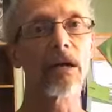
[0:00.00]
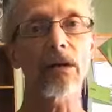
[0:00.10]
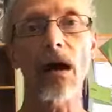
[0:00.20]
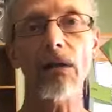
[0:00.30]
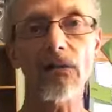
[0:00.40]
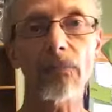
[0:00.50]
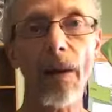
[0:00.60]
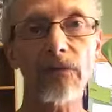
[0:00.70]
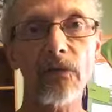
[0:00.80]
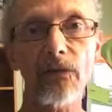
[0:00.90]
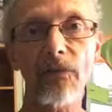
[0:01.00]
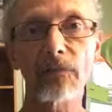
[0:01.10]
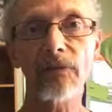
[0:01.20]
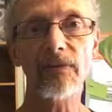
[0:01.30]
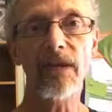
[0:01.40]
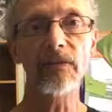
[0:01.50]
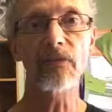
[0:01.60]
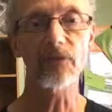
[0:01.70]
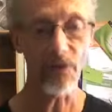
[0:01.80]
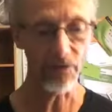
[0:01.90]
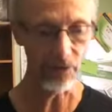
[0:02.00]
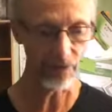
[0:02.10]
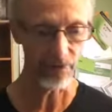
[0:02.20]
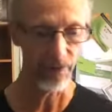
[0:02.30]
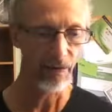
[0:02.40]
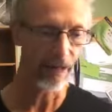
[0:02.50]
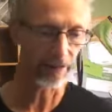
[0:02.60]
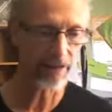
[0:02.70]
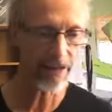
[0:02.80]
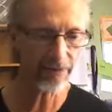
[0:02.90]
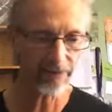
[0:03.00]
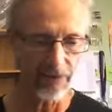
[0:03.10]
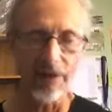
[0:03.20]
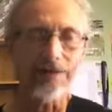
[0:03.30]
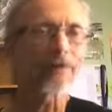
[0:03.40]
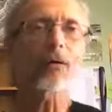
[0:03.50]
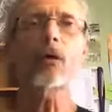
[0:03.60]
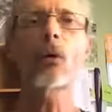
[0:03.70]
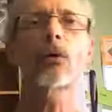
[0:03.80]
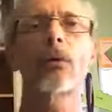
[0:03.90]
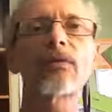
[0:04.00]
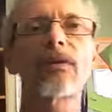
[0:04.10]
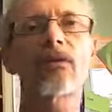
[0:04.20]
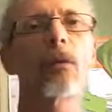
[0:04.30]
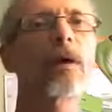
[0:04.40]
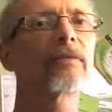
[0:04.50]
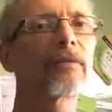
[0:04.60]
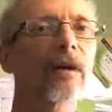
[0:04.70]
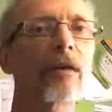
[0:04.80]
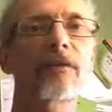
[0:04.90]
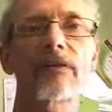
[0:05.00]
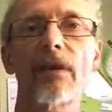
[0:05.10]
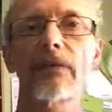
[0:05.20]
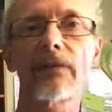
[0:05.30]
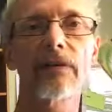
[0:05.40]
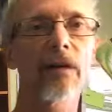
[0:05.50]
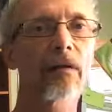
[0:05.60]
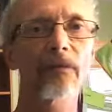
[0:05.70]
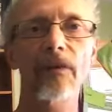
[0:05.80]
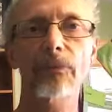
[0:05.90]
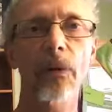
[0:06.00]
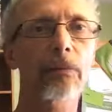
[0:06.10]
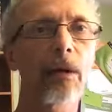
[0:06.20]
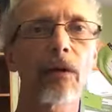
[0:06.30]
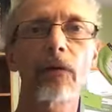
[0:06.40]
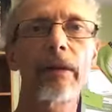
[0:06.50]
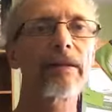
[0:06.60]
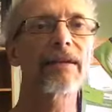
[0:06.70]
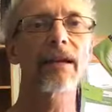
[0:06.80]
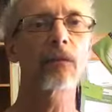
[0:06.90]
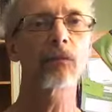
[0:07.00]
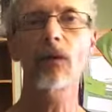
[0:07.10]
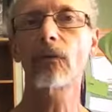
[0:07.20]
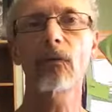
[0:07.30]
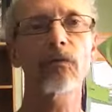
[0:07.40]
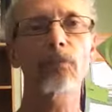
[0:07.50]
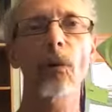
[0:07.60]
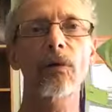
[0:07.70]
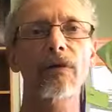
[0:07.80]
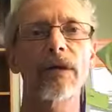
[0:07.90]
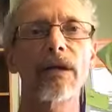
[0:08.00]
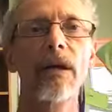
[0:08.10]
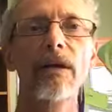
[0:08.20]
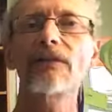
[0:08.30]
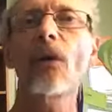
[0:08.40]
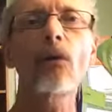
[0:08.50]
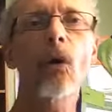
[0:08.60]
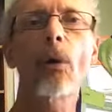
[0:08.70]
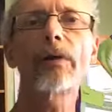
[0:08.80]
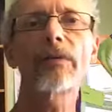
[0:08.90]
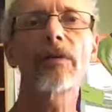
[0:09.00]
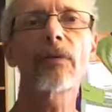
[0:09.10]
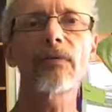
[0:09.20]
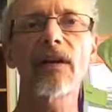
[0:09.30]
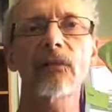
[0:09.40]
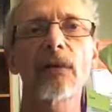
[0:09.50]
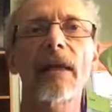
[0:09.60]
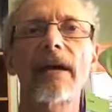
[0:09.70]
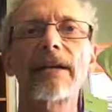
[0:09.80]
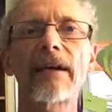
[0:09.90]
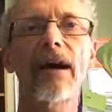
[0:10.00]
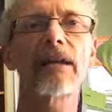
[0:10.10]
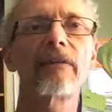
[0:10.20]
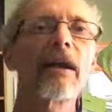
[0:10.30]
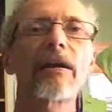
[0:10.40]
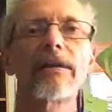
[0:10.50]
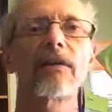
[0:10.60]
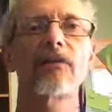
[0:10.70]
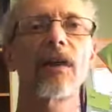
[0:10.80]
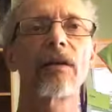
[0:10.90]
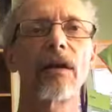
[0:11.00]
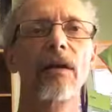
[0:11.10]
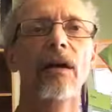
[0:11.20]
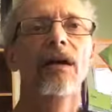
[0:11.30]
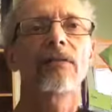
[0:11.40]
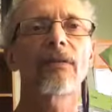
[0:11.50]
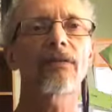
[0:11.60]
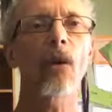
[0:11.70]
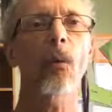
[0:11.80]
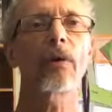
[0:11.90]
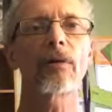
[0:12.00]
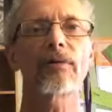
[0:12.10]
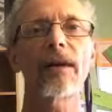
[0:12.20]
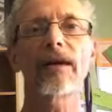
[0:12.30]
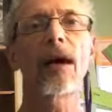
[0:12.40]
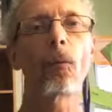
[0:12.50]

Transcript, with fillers: and honest about your mistakes and failures. And last, don't go into a situation, conversation, a Facebook a written thing, spoken thing. Don't go into those things with any kind of a hidden agenda. Just go in there and say,